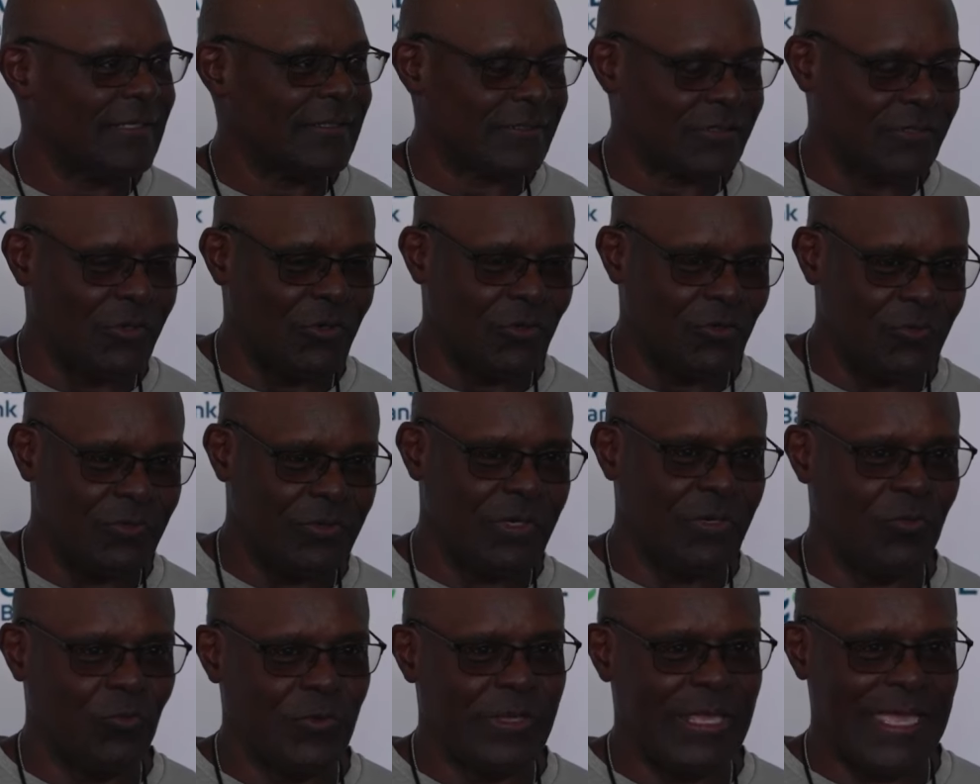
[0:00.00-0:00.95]

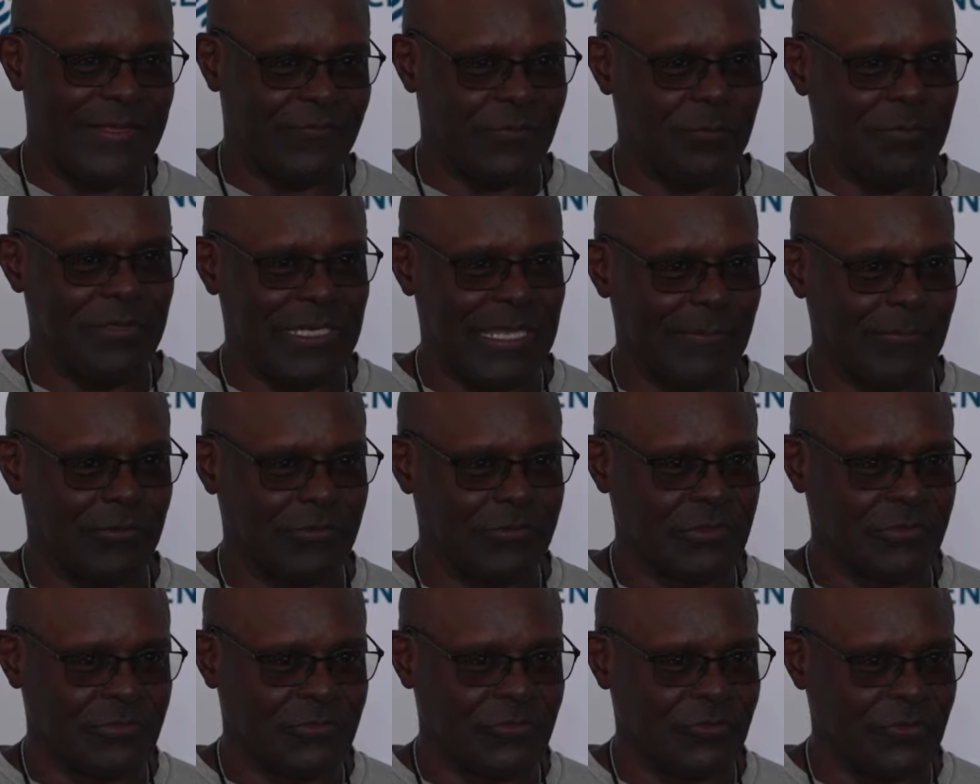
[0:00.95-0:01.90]
So we have to be able
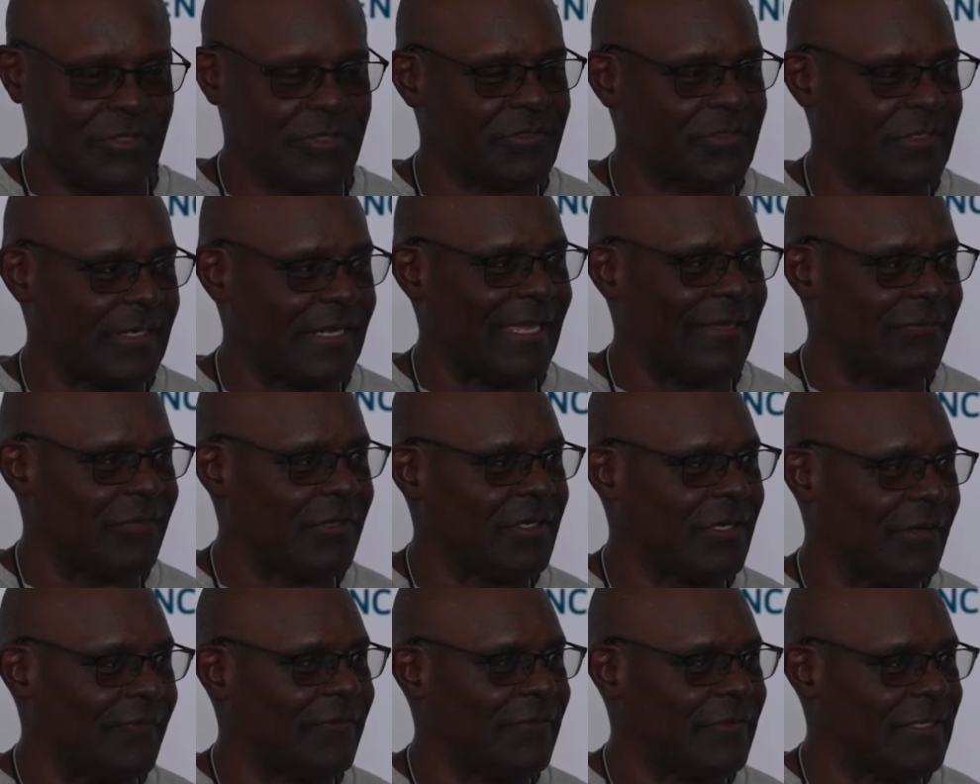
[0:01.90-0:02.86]
to trust and have the
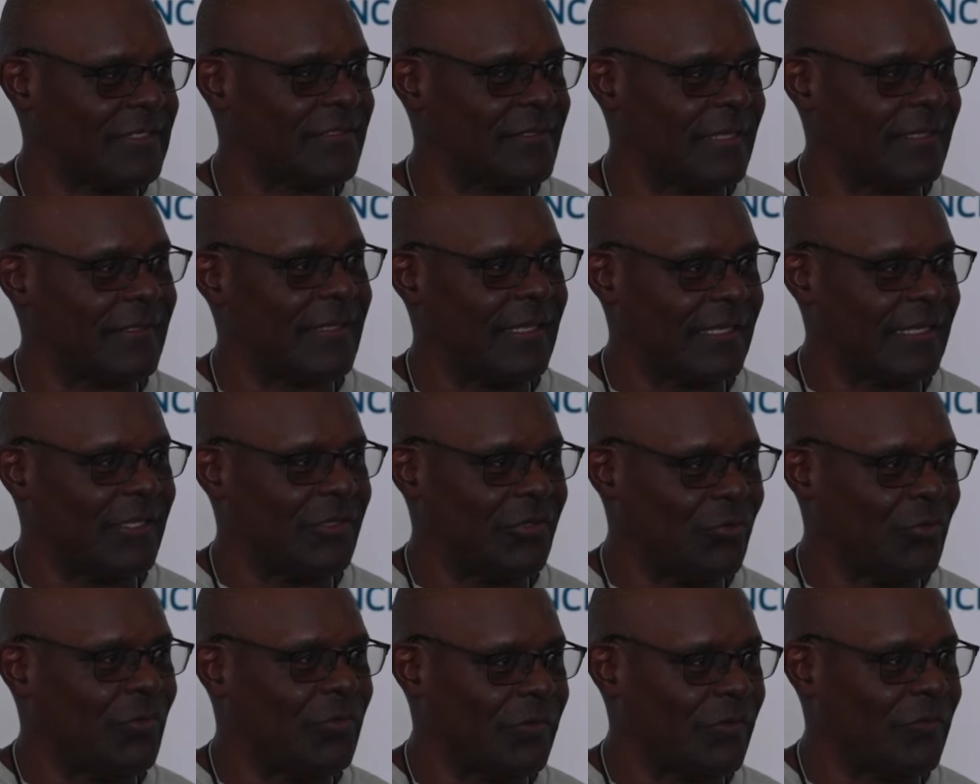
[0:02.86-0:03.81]
confidence that they can
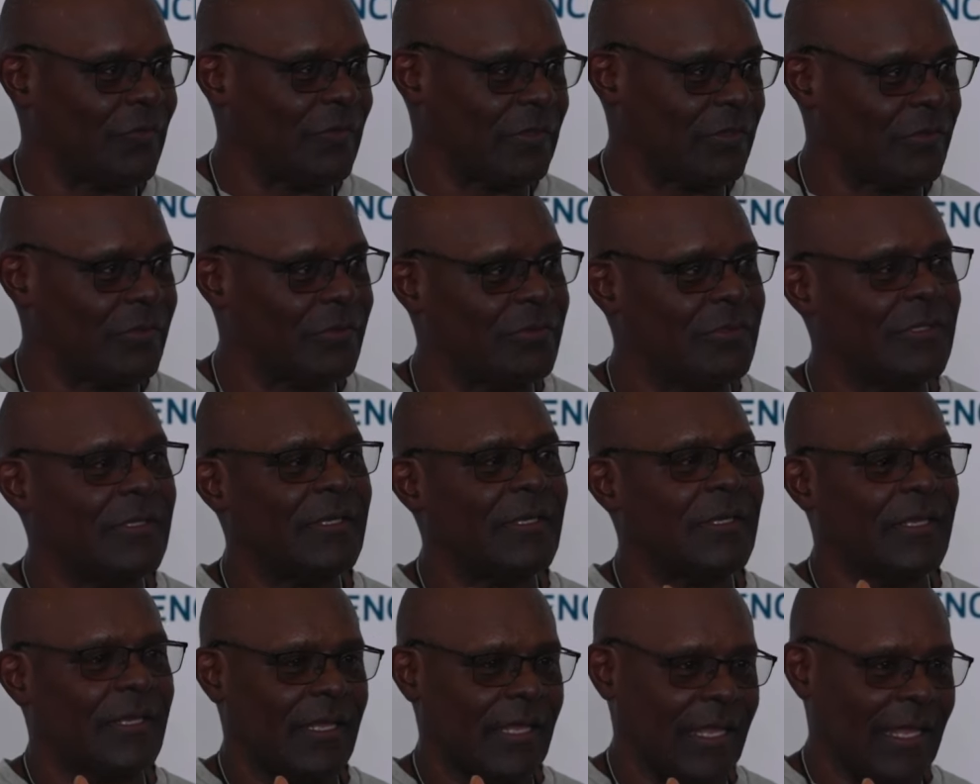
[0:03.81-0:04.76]
go on the field
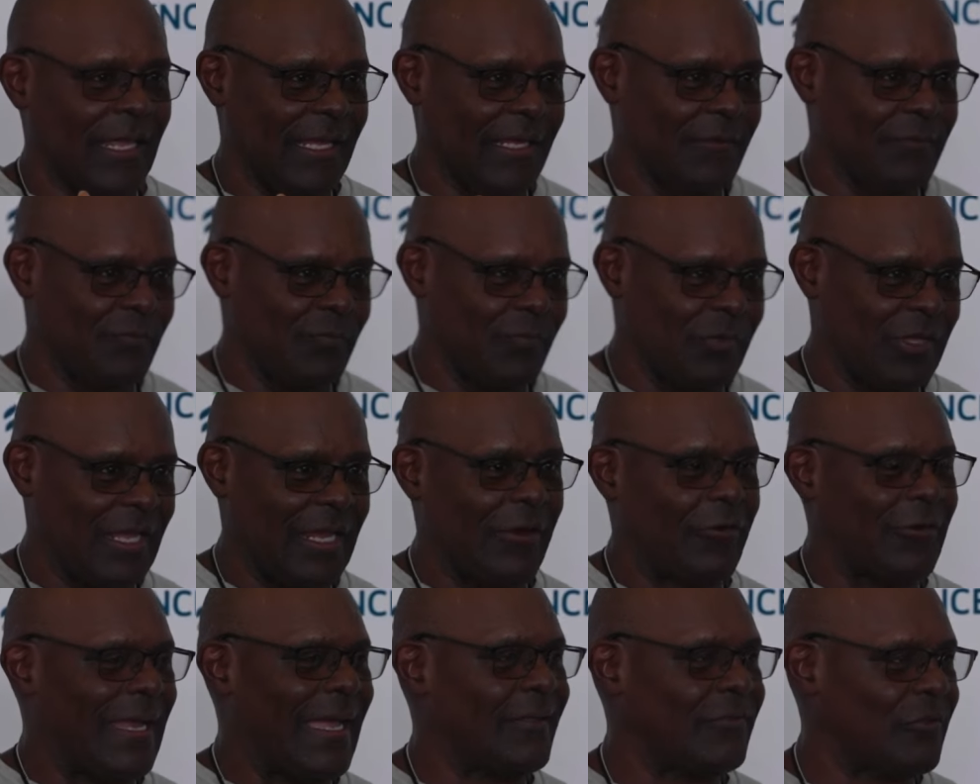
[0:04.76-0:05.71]
and
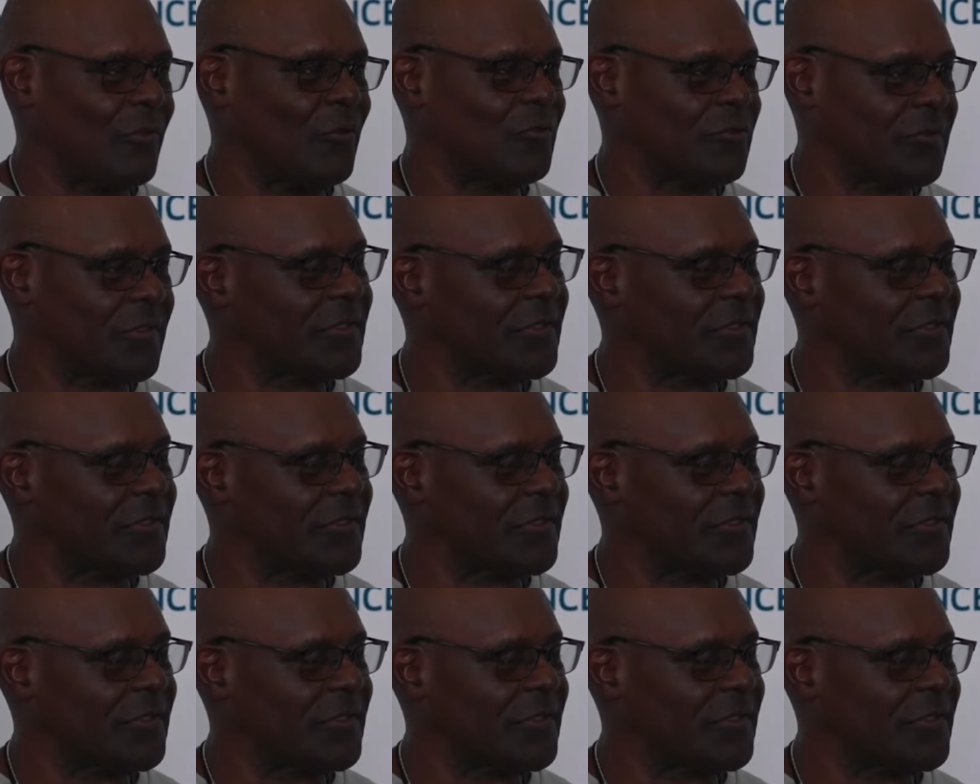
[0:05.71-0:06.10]
carry out those